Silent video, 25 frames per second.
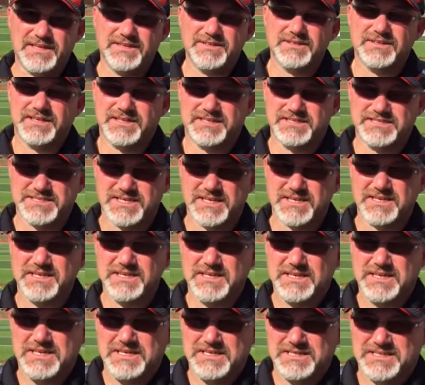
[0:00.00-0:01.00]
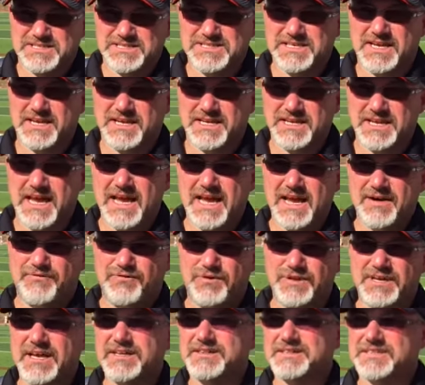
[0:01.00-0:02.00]
And then, like you said, the second
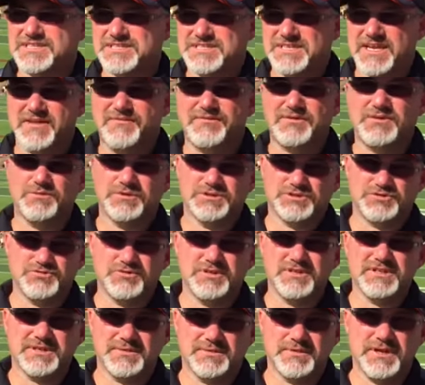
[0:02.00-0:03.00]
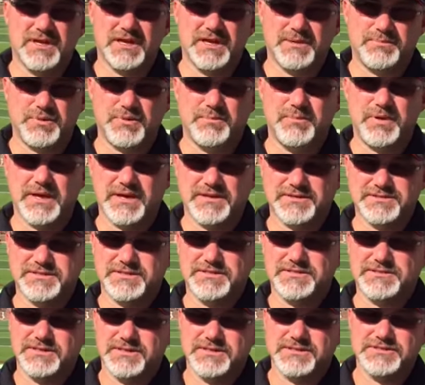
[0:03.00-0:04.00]
half we got the safety, which really uh,
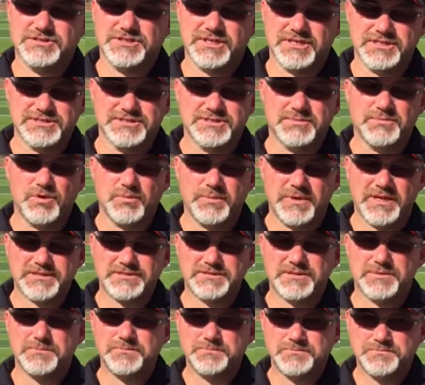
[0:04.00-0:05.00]
propelled and, and, changed the momentum.